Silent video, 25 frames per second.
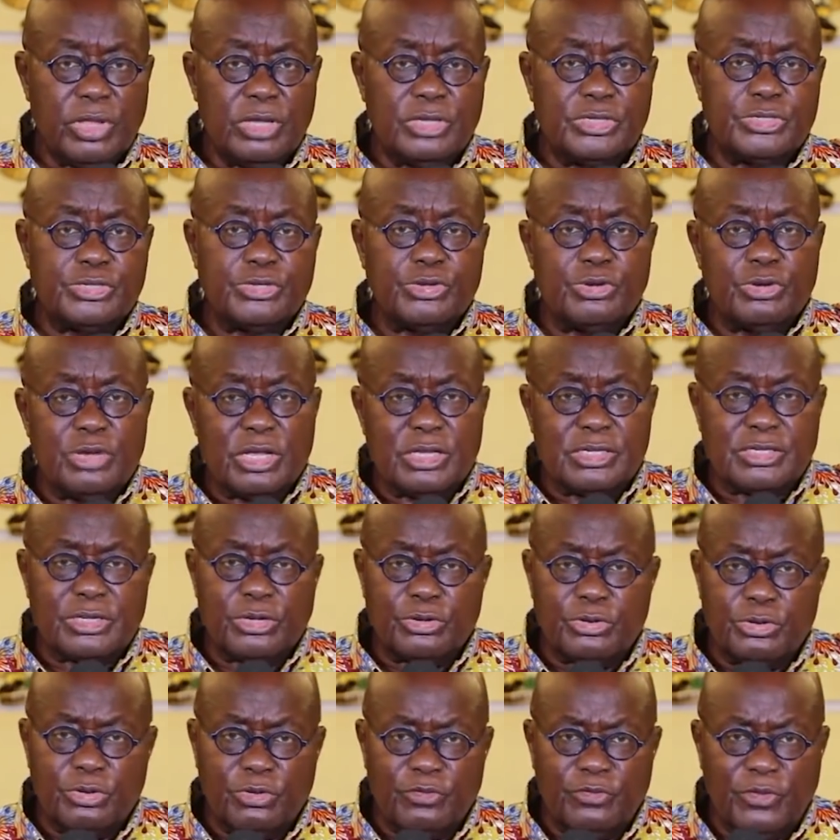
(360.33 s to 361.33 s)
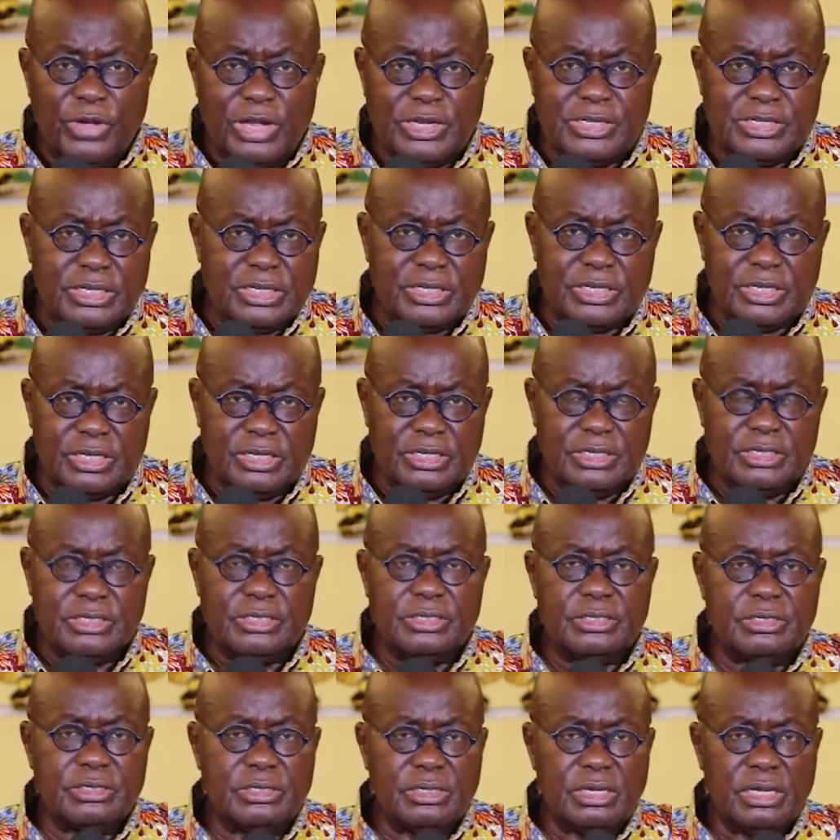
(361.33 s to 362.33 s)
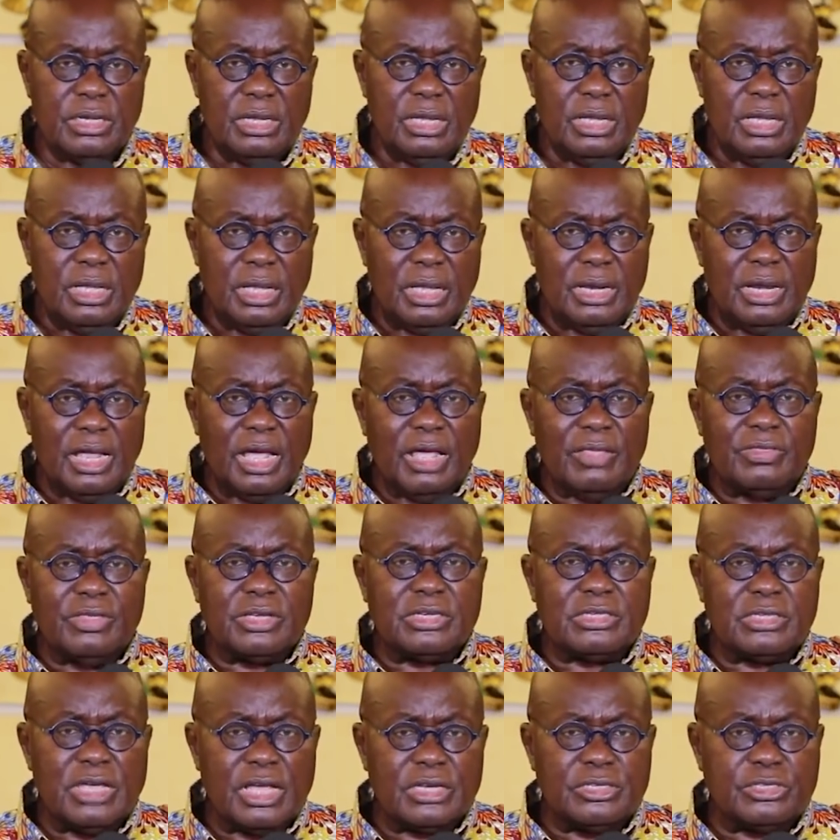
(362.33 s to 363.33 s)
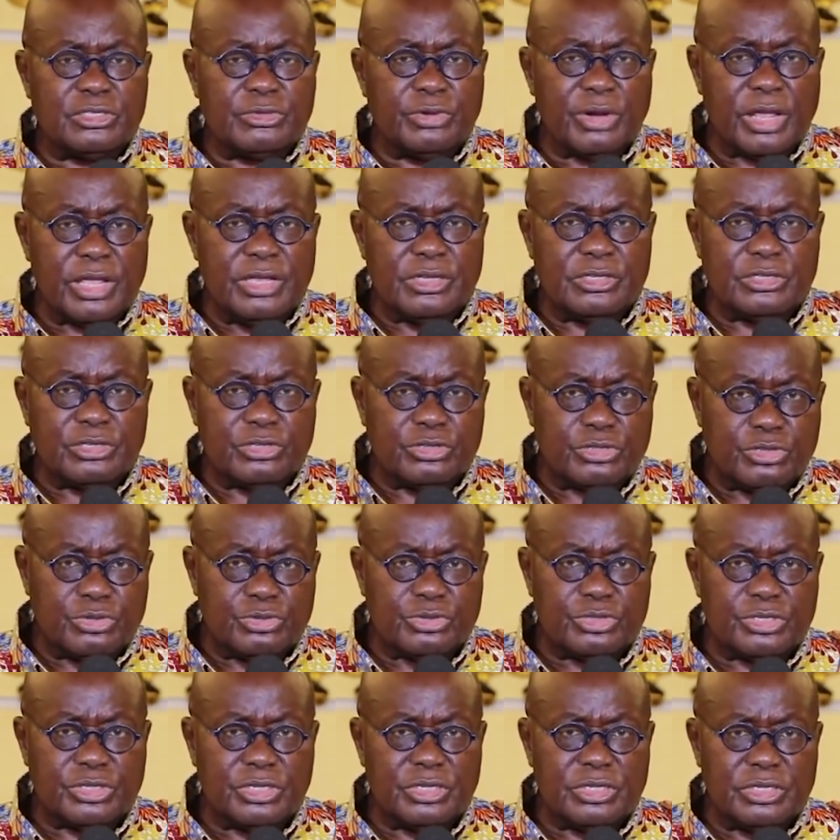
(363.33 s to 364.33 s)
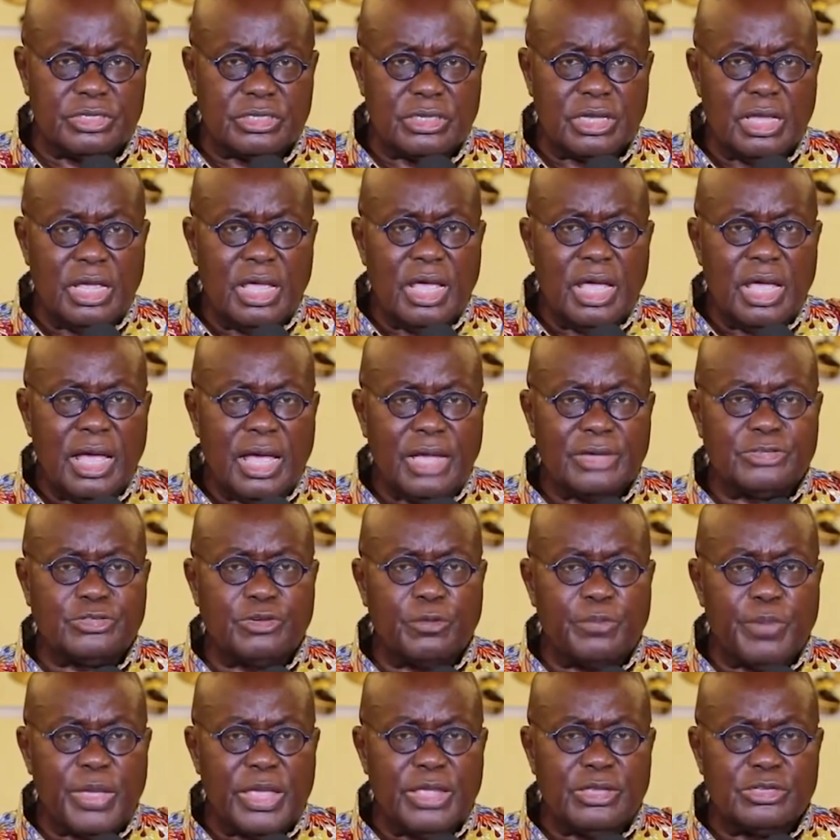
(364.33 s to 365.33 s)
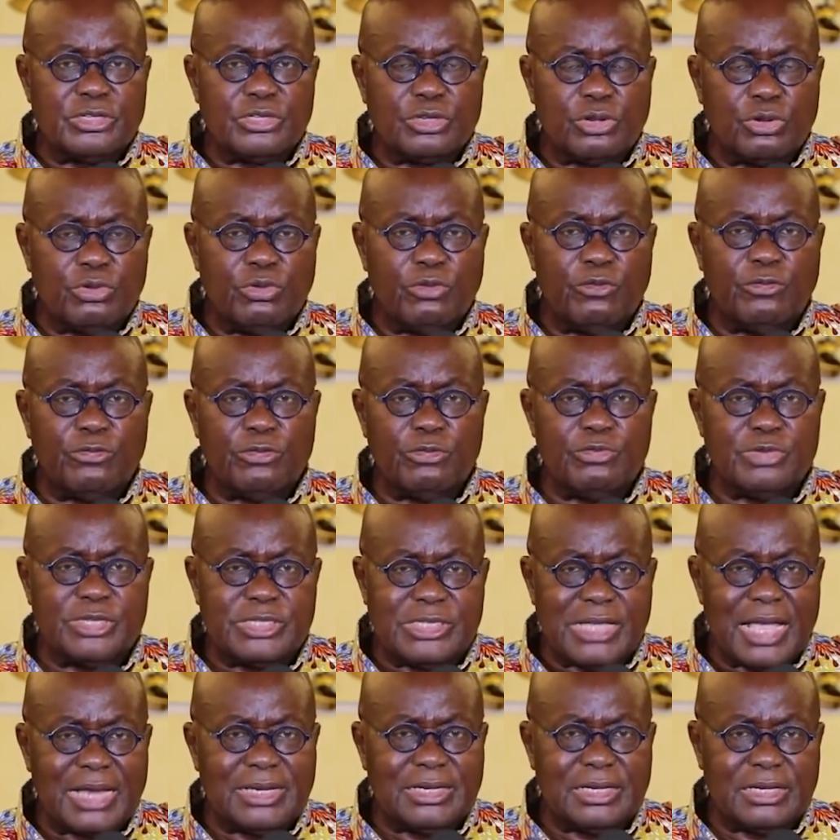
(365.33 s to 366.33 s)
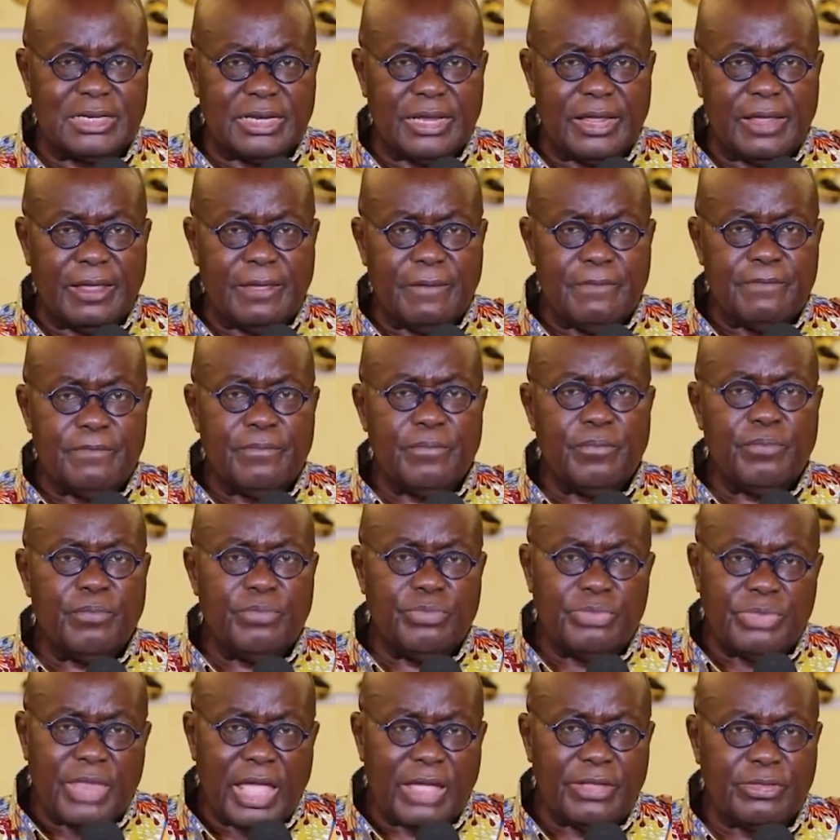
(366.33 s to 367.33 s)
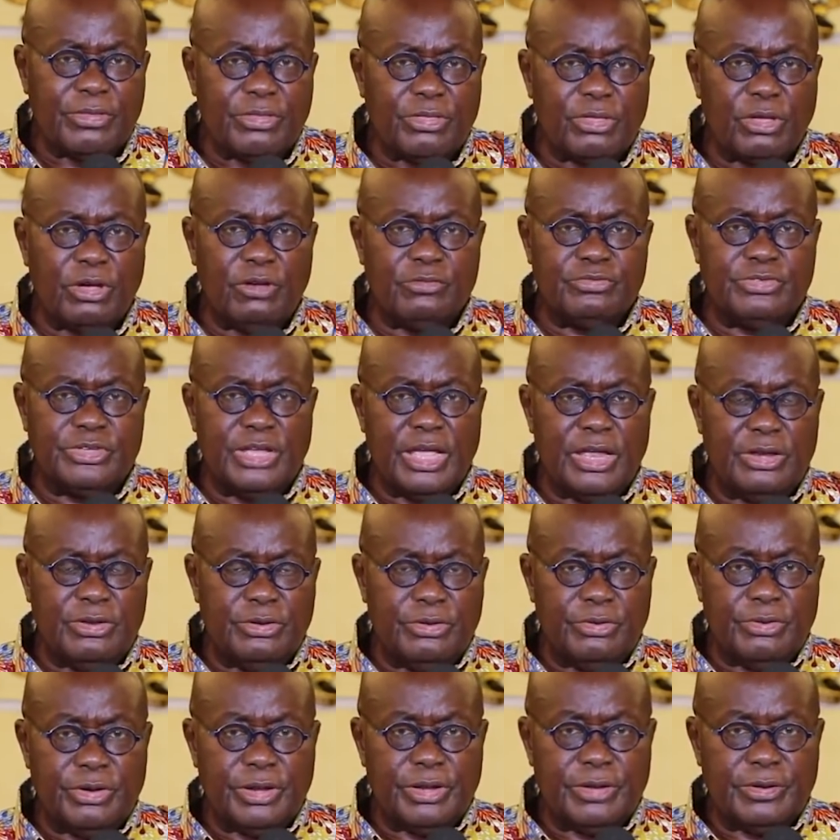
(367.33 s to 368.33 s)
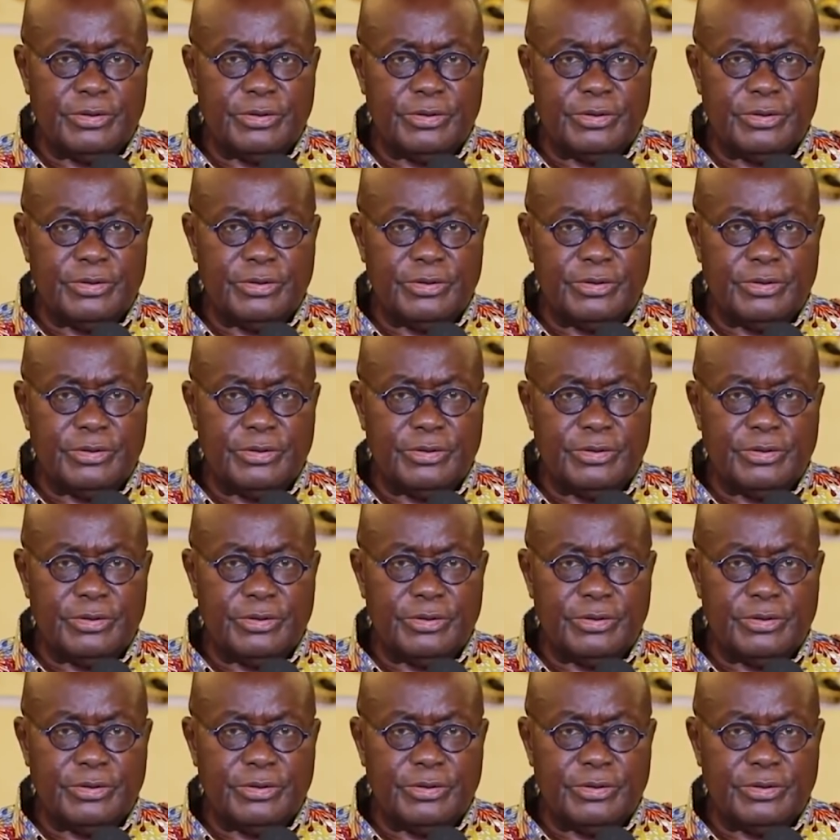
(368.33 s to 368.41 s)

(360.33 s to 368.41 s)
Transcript: Students in universities and other tertiary institutions are to be in school from Saturday, 9th of January.